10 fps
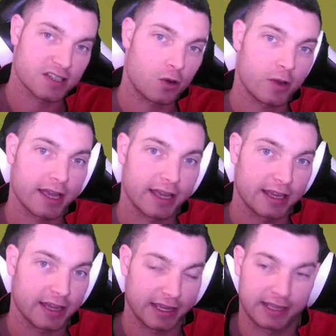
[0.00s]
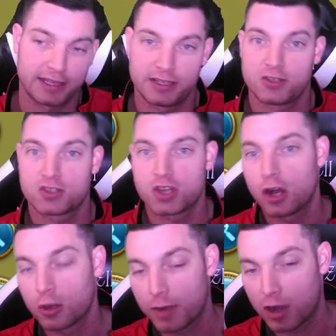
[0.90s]
ahead and
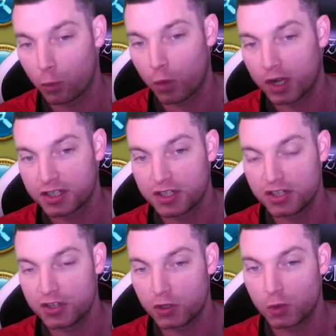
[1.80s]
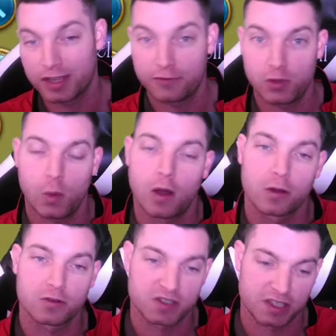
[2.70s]
talk about what to do if you
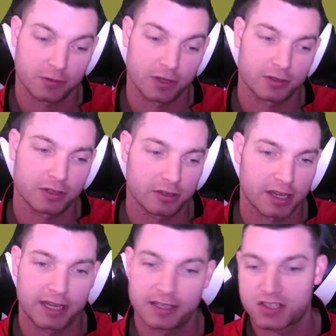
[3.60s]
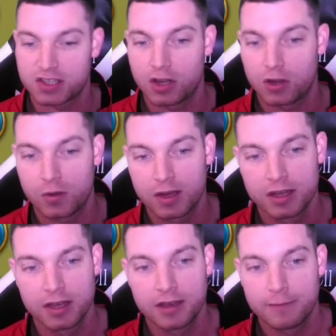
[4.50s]
are zeroed. Okay, so
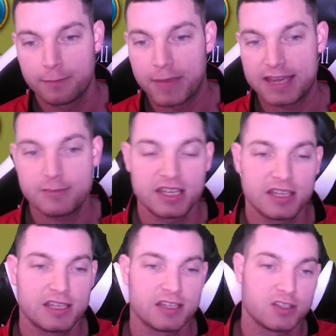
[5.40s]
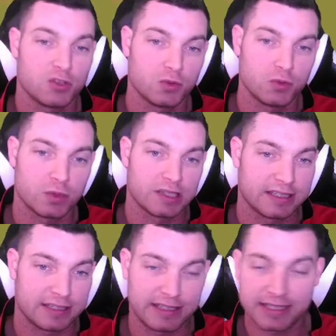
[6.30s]
maybe you
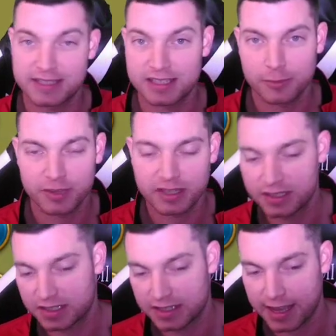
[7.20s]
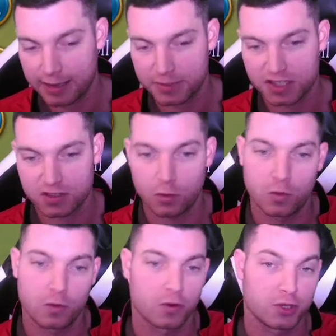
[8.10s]
did some of these steps
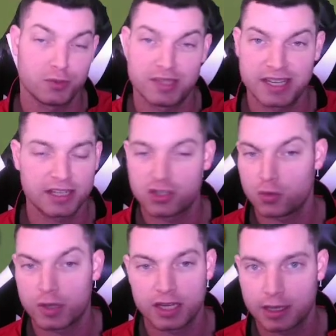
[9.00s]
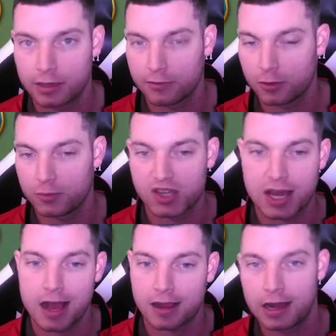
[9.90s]
or you didn't do any of them. You
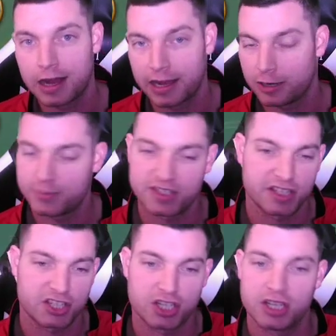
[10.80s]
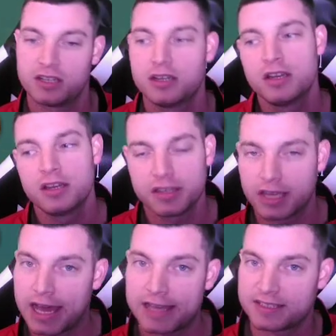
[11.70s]
got caught out of position. You
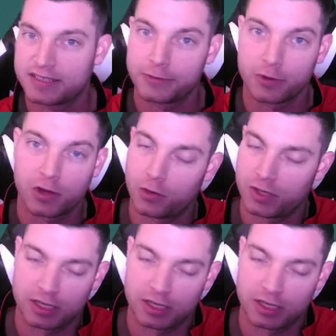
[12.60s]
got zeroed.